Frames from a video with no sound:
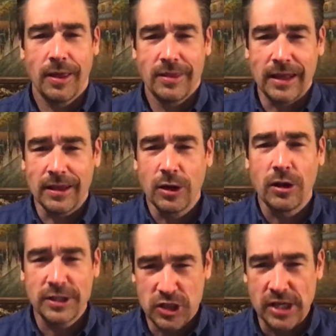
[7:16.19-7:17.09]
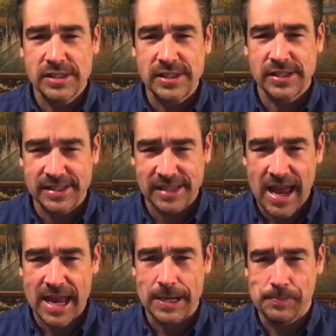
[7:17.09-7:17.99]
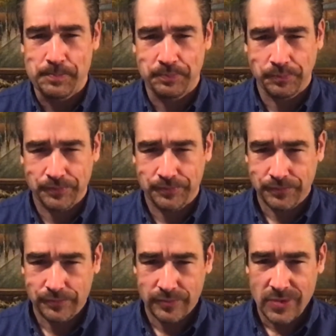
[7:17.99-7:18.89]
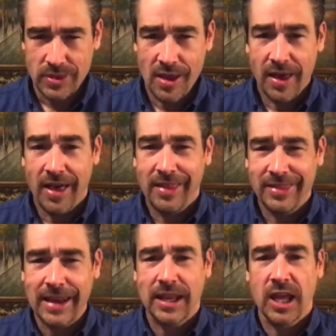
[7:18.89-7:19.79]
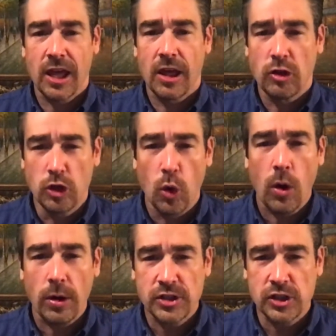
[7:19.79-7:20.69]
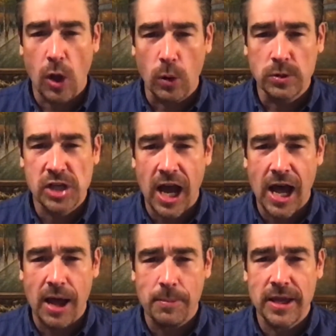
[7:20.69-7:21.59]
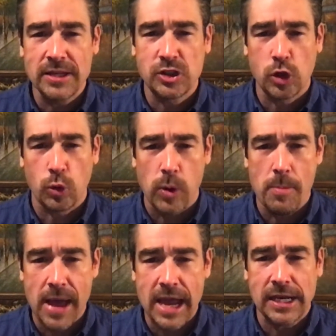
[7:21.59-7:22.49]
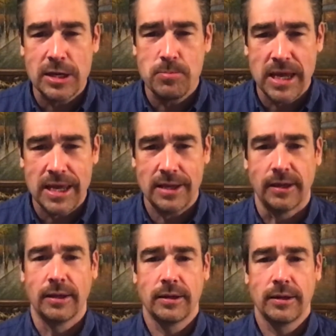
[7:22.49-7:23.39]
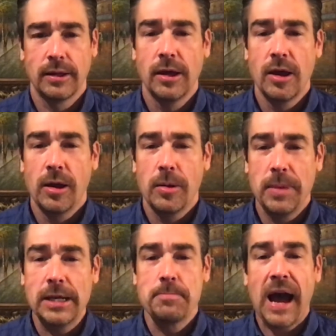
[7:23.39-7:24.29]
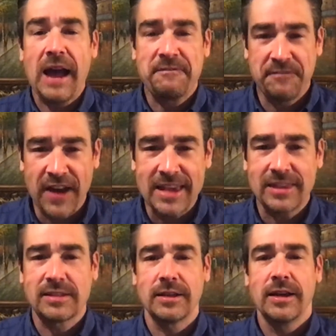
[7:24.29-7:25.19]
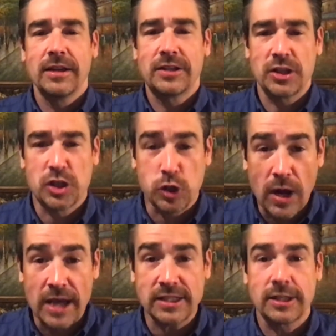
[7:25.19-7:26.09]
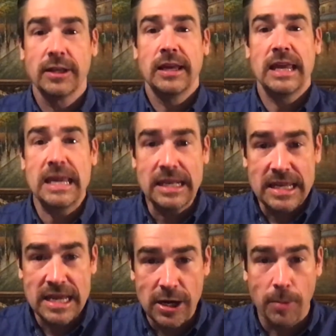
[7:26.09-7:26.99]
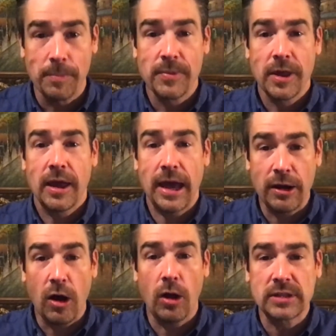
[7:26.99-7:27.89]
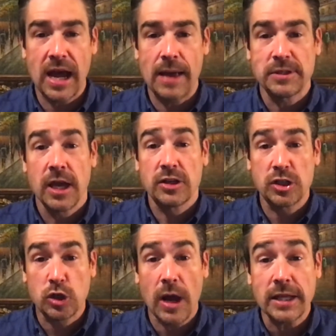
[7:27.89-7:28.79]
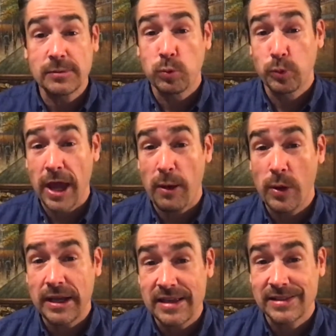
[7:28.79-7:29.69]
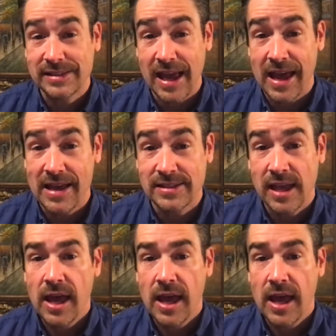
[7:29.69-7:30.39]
That literally Jesus is saying that your sole job is to remain in me, meaning by faith to trust in him at all times, to trust that when he says